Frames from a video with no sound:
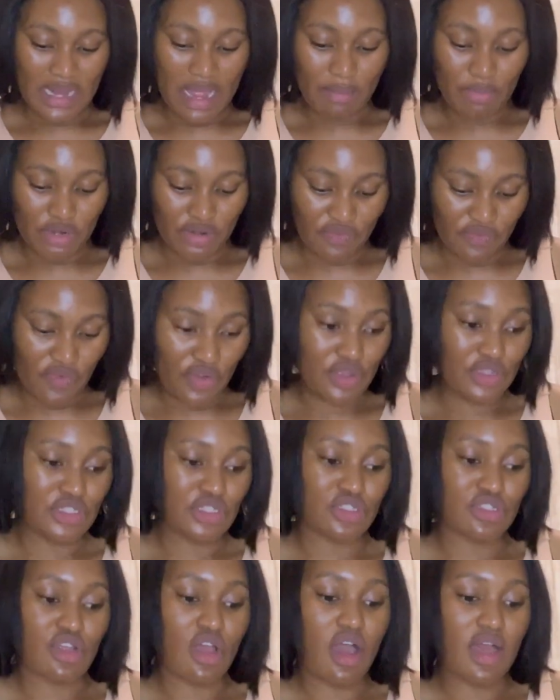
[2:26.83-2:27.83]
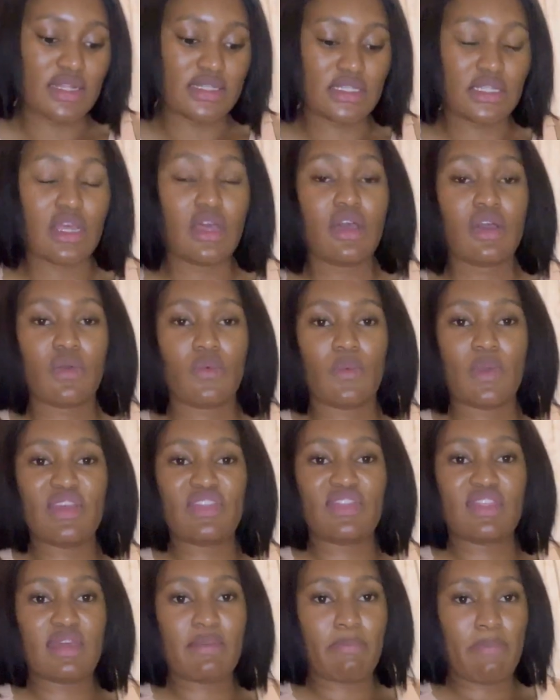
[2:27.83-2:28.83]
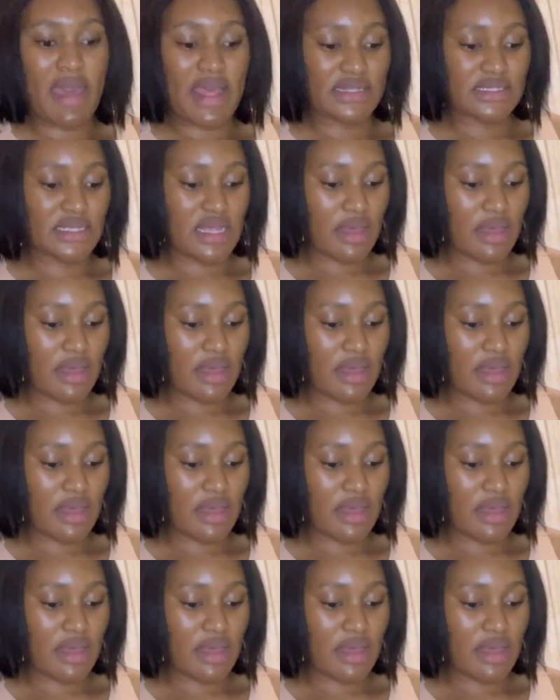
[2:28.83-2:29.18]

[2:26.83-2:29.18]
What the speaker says: I'm gonna first start with the butter.